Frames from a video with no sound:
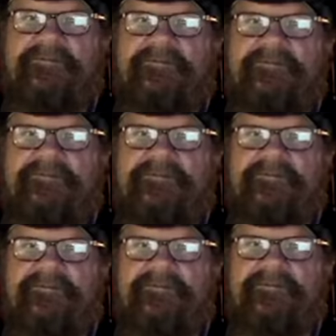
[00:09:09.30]

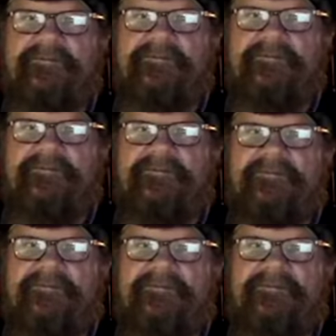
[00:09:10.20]

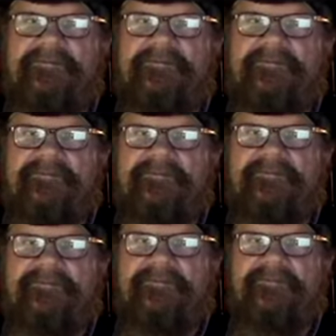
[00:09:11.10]

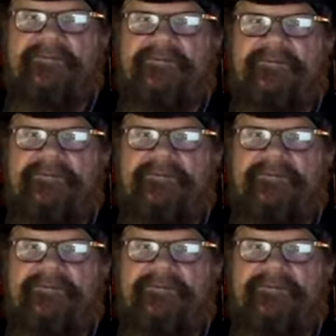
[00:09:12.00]
[no speech]